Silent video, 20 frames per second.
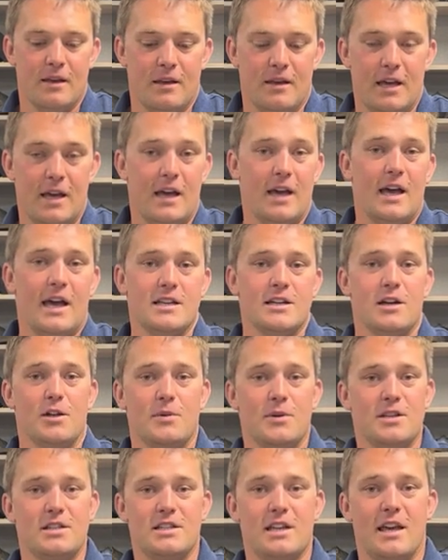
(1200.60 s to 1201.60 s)
yeah, as I
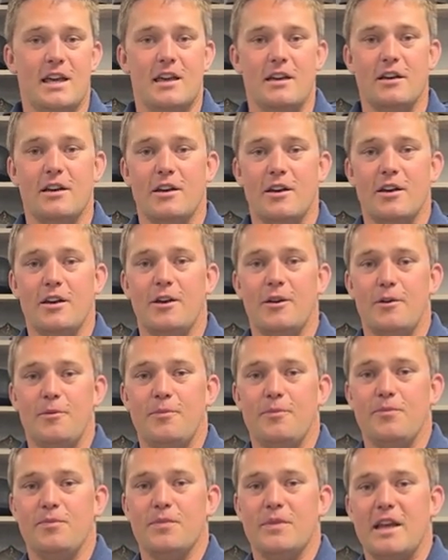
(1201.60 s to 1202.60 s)
always say,
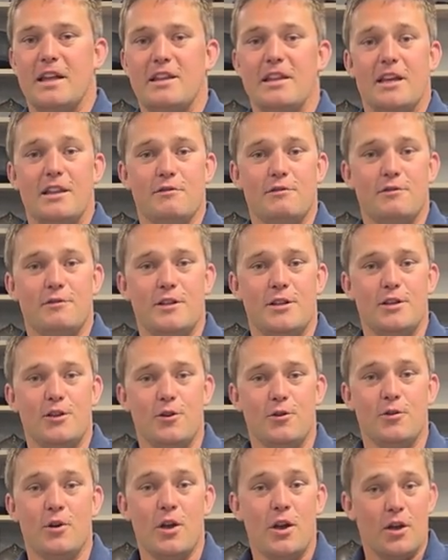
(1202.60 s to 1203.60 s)
at the end of the
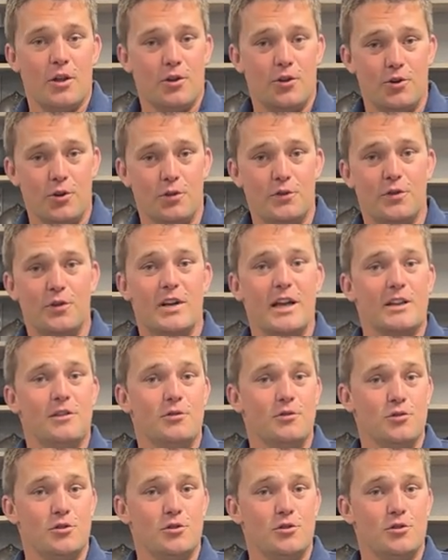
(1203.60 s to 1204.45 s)
video, don't forget to